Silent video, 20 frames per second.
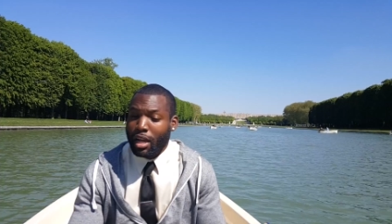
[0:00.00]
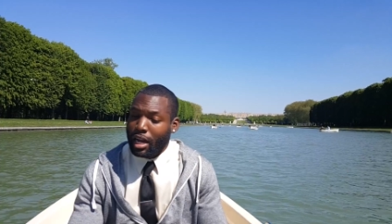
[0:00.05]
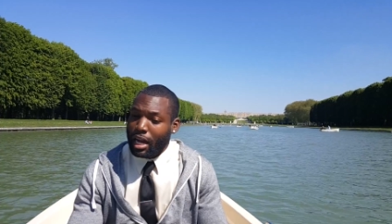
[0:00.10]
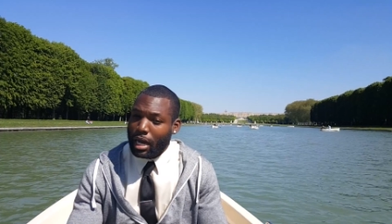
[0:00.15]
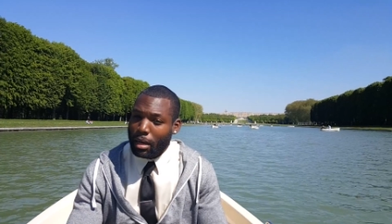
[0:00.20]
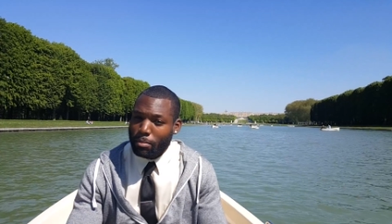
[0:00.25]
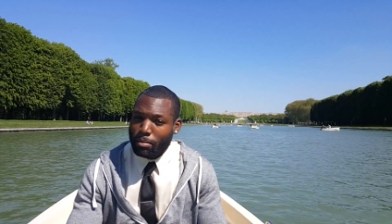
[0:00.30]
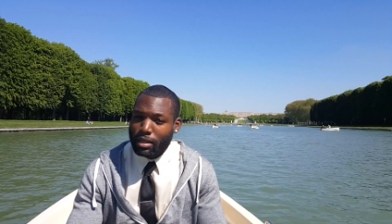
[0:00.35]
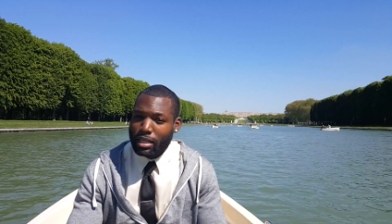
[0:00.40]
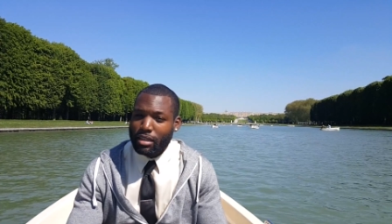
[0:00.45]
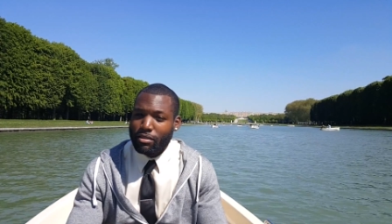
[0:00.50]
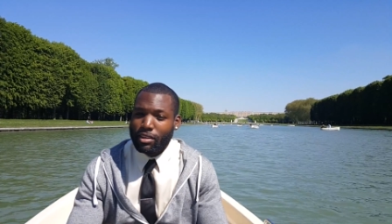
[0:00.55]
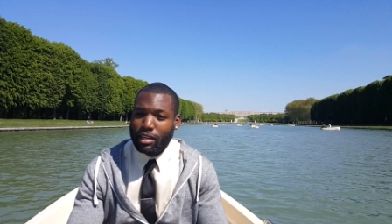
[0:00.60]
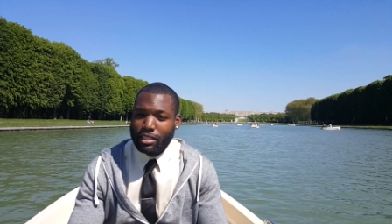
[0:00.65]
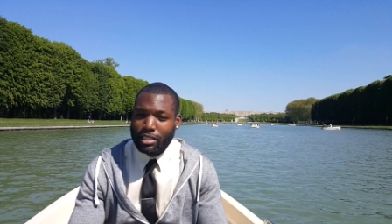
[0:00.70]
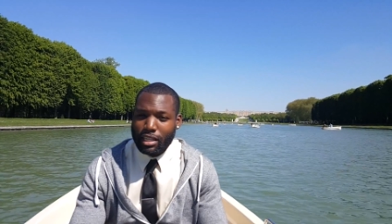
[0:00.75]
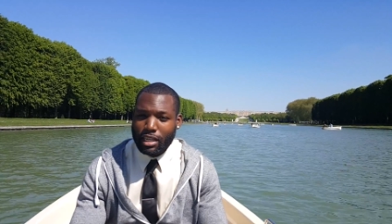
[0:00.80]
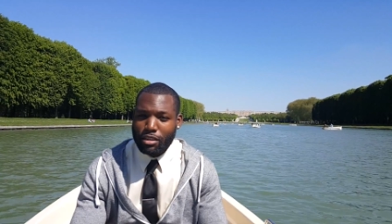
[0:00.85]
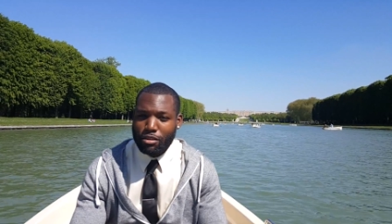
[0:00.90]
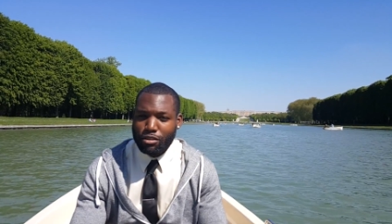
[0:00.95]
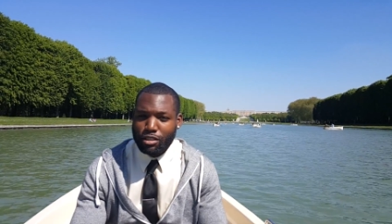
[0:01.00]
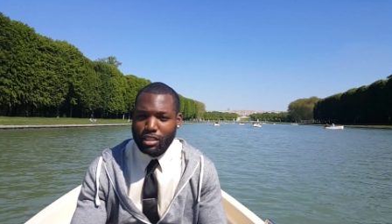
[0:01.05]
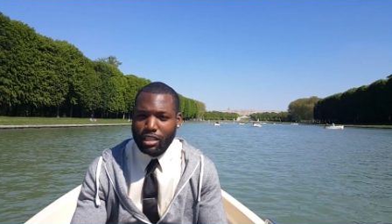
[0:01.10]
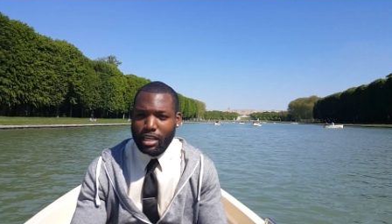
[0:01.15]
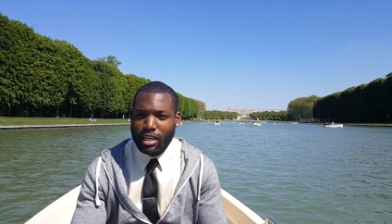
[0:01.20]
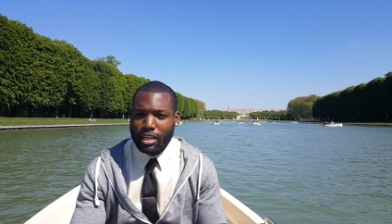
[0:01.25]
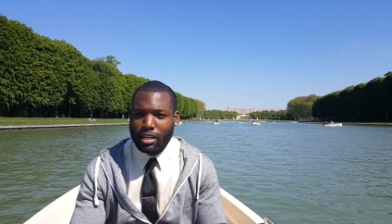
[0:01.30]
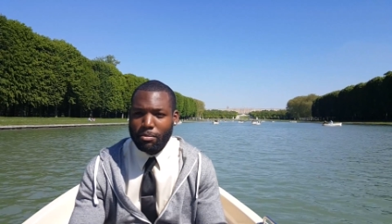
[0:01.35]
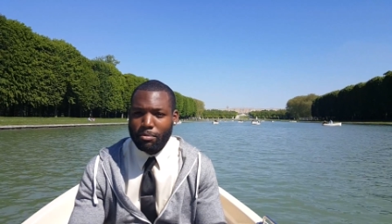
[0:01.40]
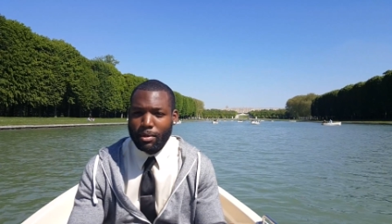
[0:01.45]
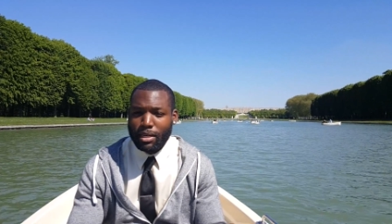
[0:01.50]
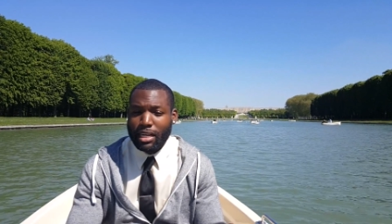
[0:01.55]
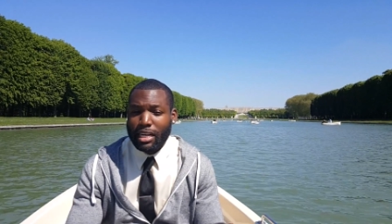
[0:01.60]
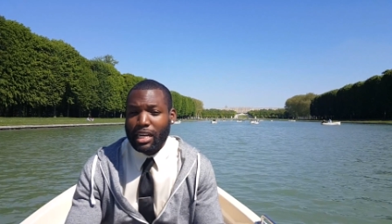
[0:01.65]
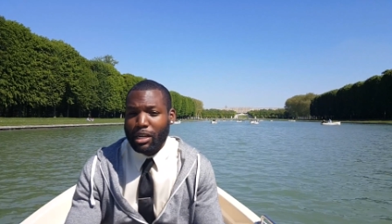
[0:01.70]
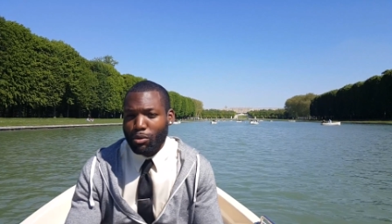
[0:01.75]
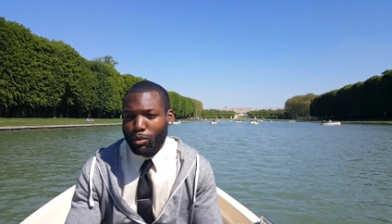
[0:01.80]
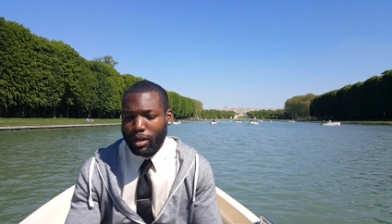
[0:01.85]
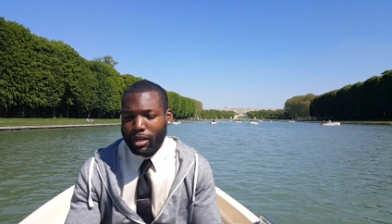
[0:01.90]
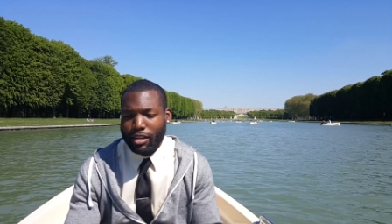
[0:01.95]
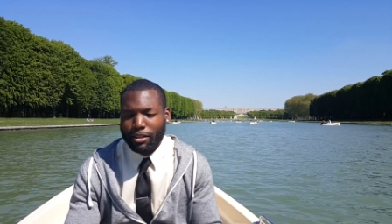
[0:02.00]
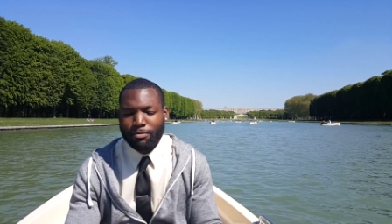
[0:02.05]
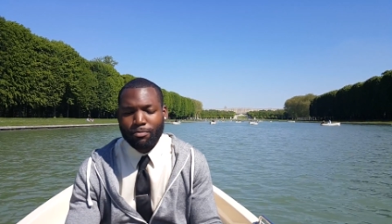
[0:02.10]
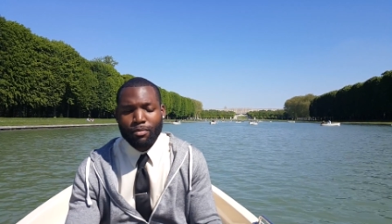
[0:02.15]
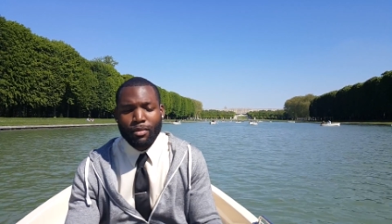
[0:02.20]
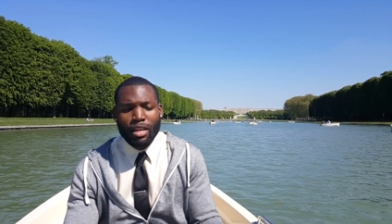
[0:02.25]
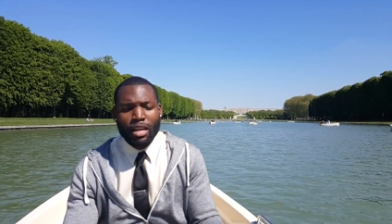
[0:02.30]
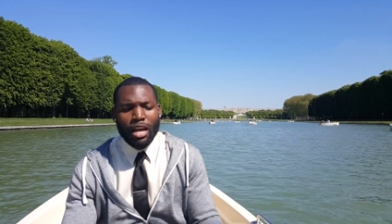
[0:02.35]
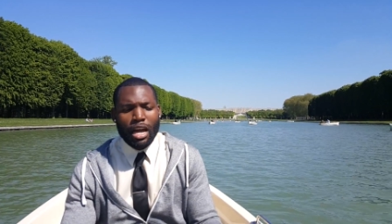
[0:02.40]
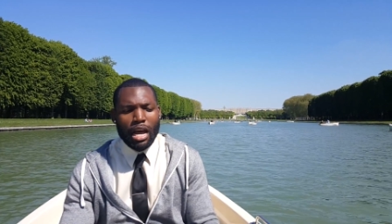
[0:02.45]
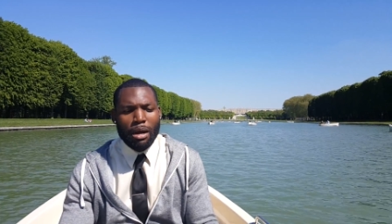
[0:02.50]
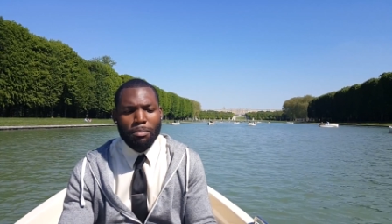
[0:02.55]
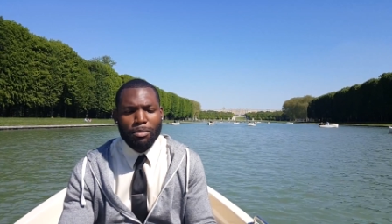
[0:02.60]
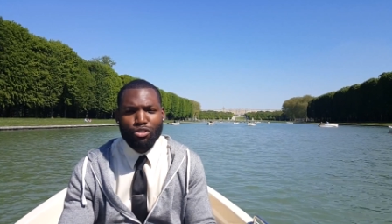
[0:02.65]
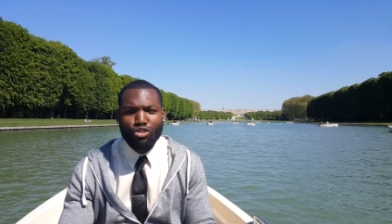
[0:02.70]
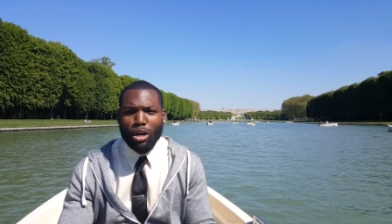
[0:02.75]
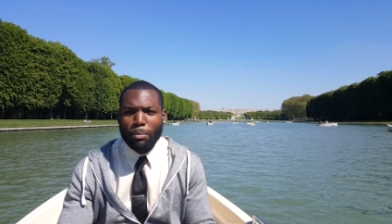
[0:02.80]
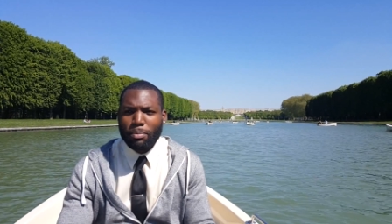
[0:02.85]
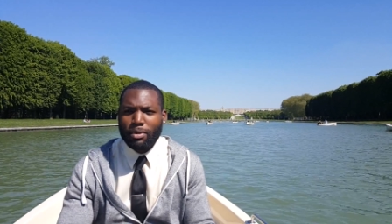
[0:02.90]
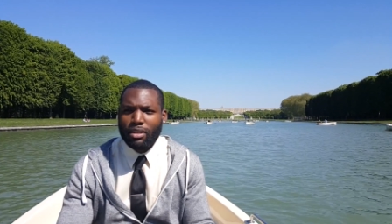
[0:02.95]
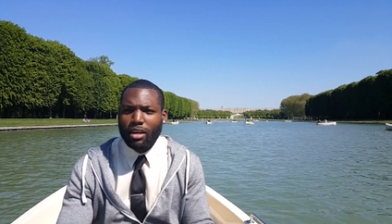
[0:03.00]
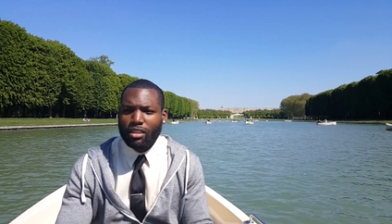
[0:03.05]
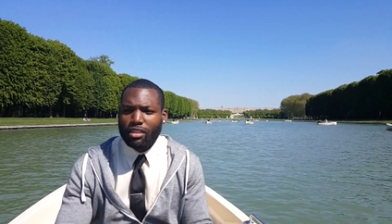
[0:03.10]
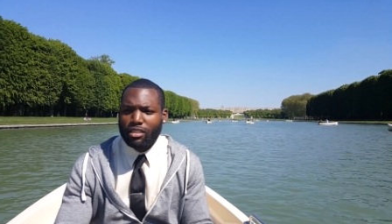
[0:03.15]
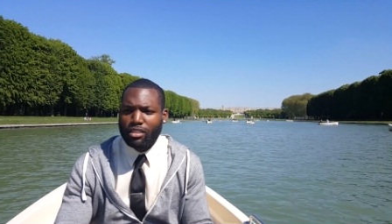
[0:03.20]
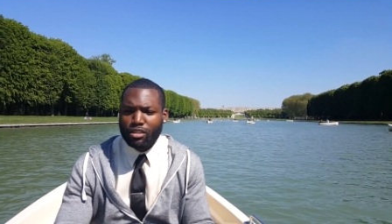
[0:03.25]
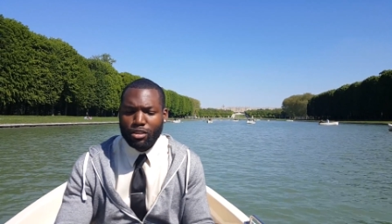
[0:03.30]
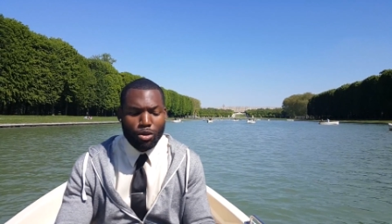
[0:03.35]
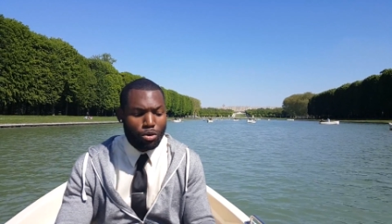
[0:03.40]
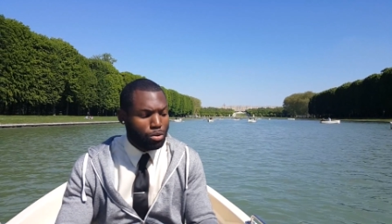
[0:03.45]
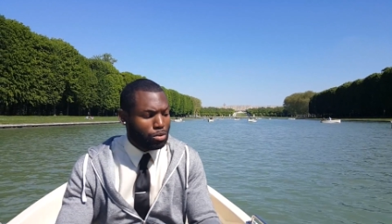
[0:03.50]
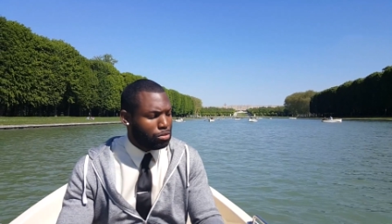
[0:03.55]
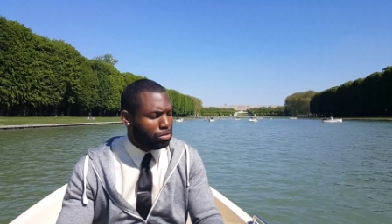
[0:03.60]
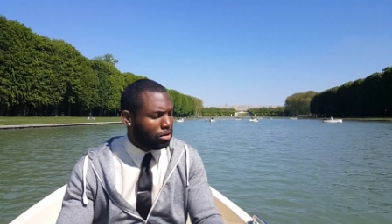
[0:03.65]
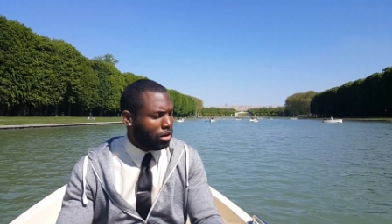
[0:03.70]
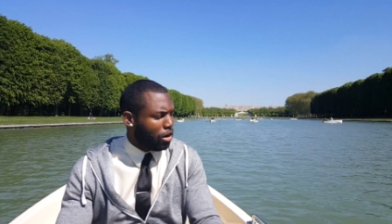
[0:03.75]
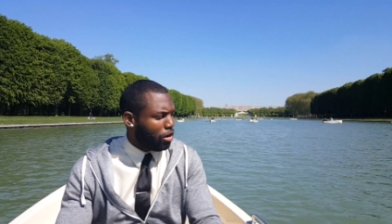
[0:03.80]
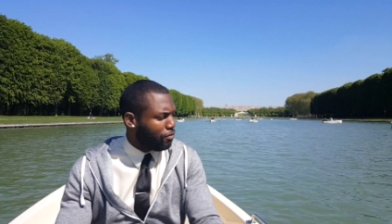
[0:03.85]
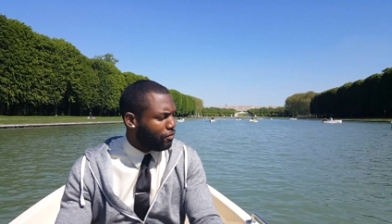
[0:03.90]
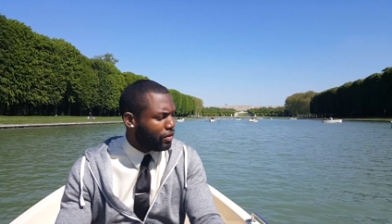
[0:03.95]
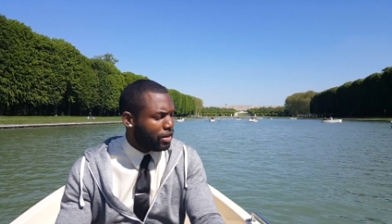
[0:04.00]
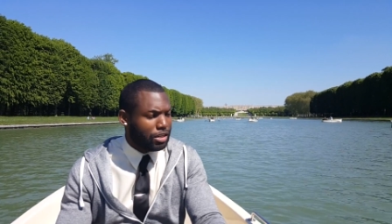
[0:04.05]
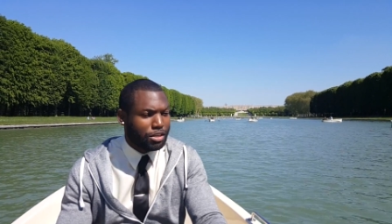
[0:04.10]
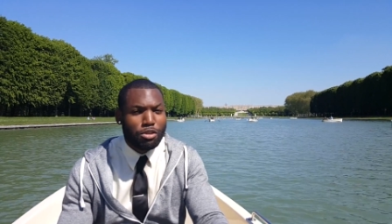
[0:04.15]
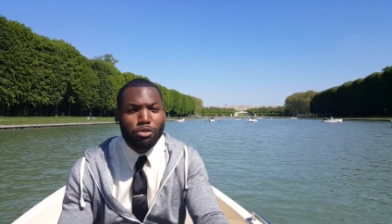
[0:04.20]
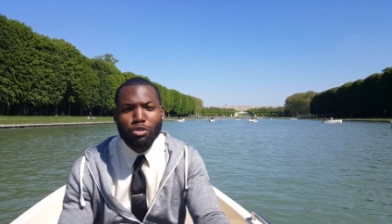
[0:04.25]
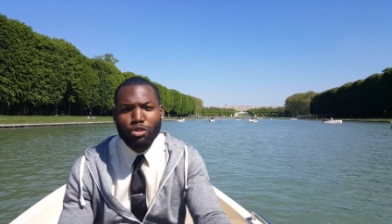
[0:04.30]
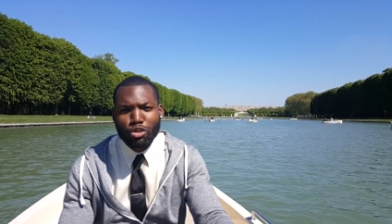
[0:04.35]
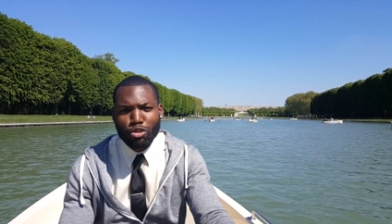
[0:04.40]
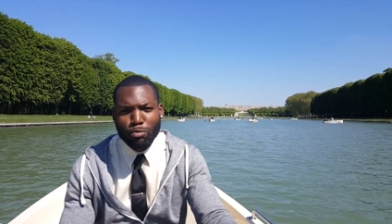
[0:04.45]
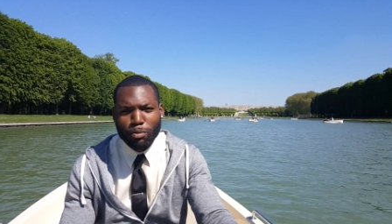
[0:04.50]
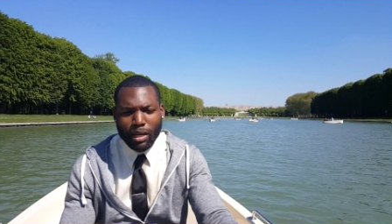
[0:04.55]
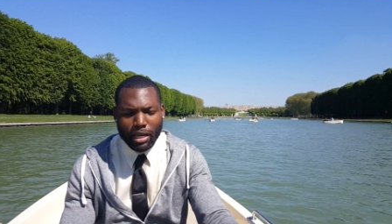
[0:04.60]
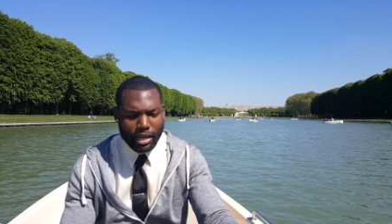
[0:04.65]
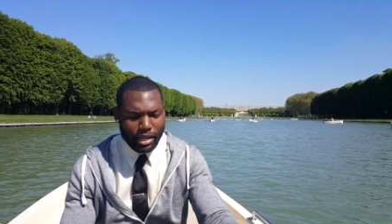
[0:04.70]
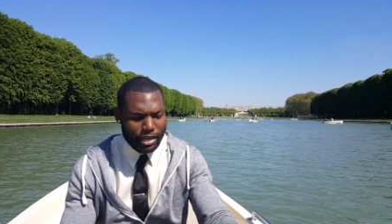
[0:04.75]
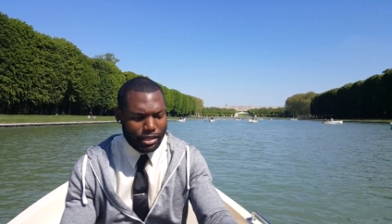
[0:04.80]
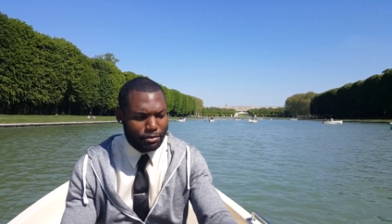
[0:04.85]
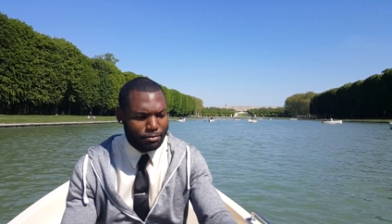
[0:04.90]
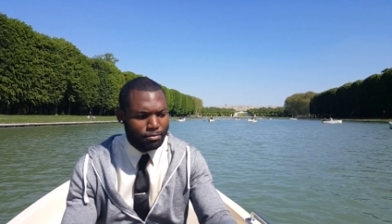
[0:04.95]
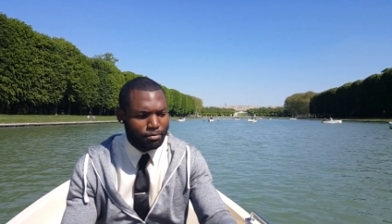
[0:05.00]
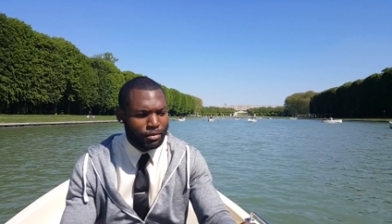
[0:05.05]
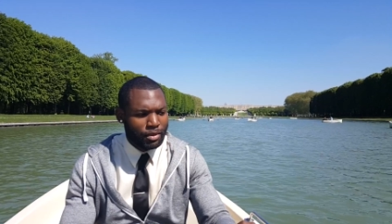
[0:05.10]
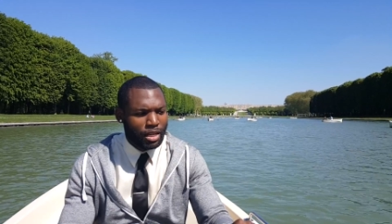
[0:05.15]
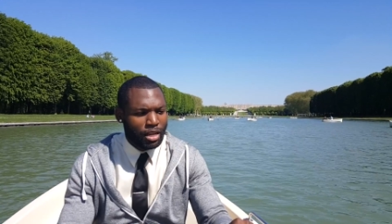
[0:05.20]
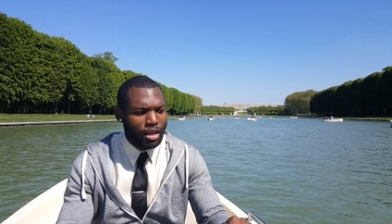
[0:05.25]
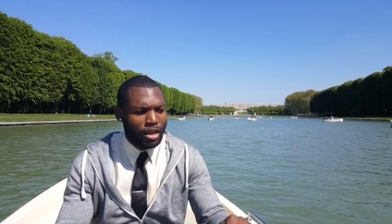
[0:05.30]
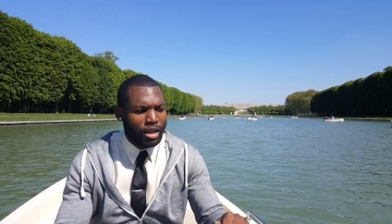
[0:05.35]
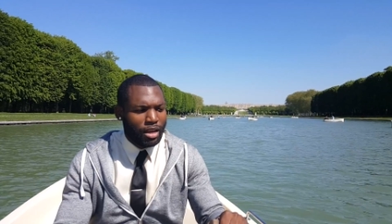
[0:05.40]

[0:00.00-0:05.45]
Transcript: I believe that's how you say it. But anyway, I'm gonna drop another stone off in YouTube land.